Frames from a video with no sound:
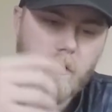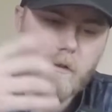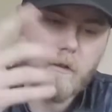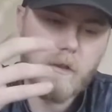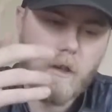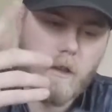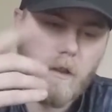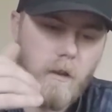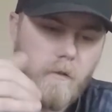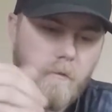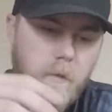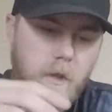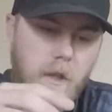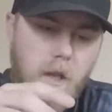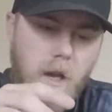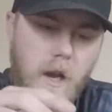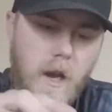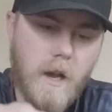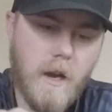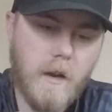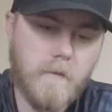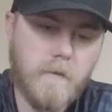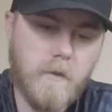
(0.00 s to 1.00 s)
I love them a
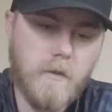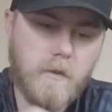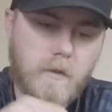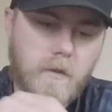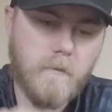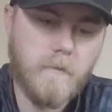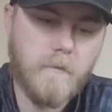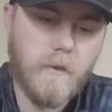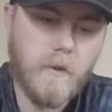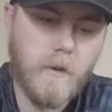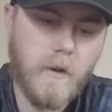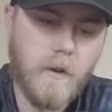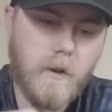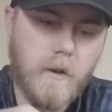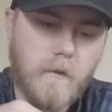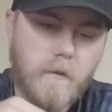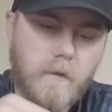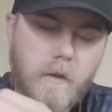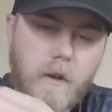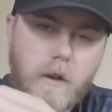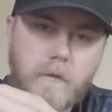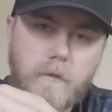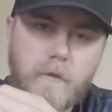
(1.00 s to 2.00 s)
lot. I've used them for
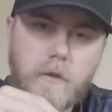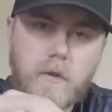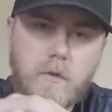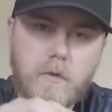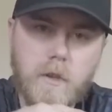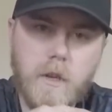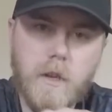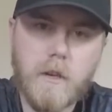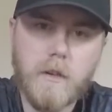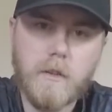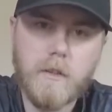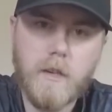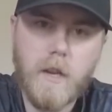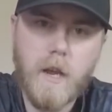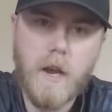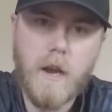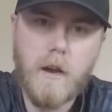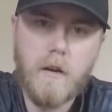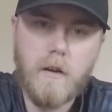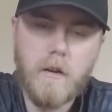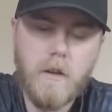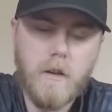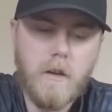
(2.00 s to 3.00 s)
a few years
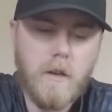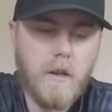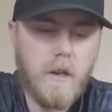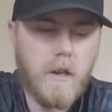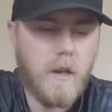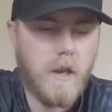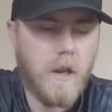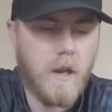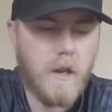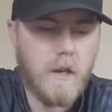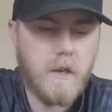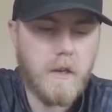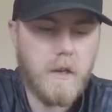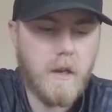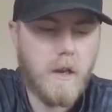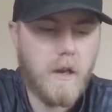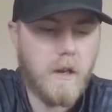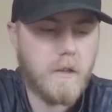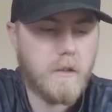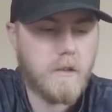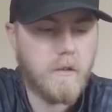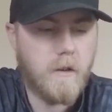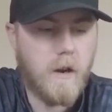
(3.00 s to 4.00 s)
now, and
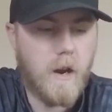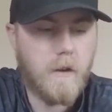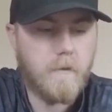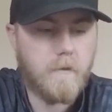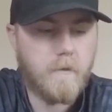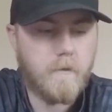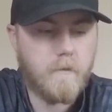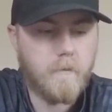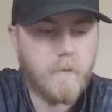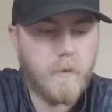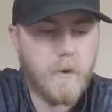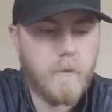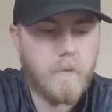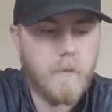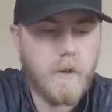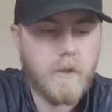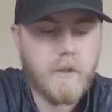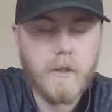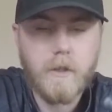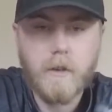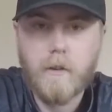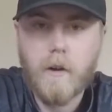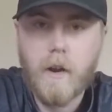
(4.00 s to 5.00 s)
so I've pretty
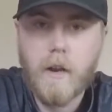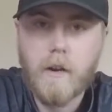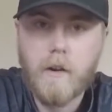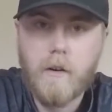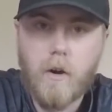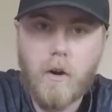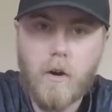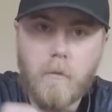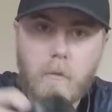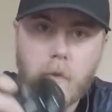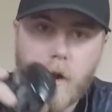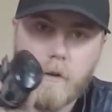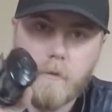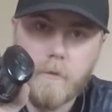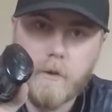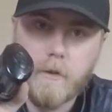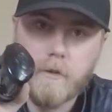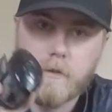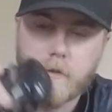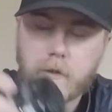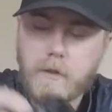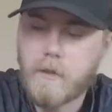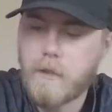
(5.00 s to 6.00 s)
much integrated all my
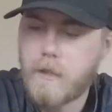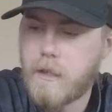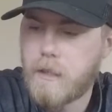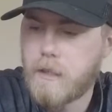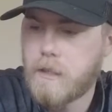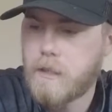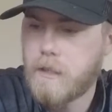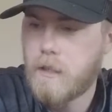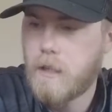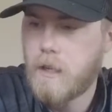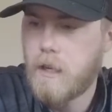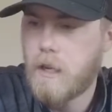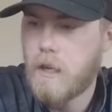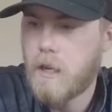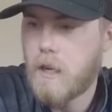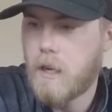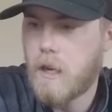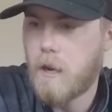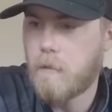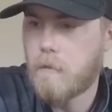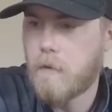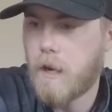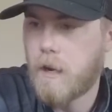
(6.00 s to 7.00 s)
reels to this.
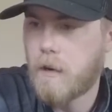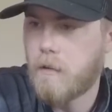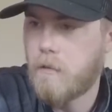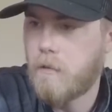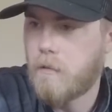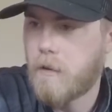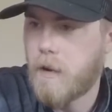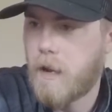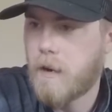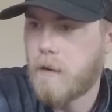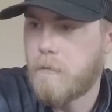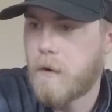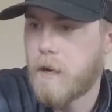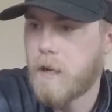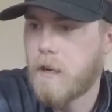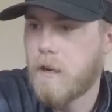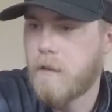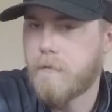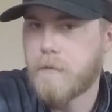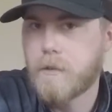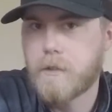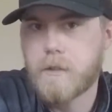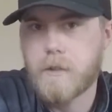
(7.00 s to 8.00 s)
I'm kind of going out of my
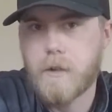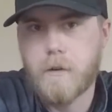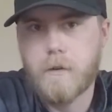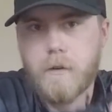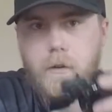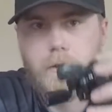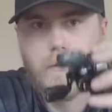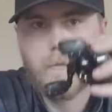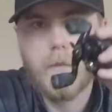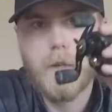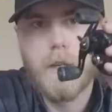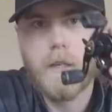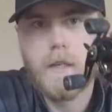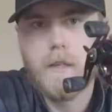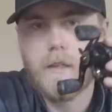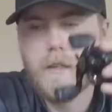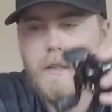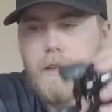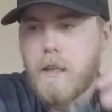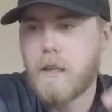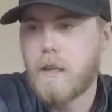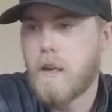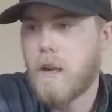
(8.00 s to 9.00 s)
comfort zone a little bit
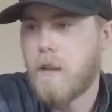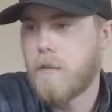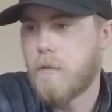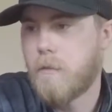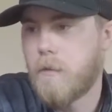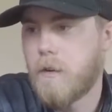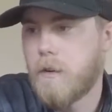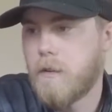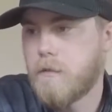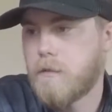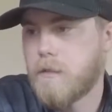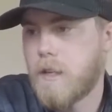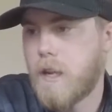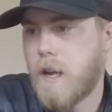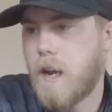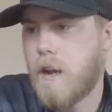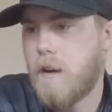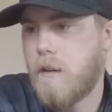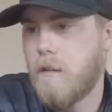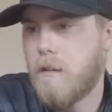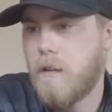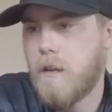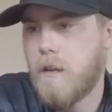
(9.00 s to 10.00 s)
and getting other reels now.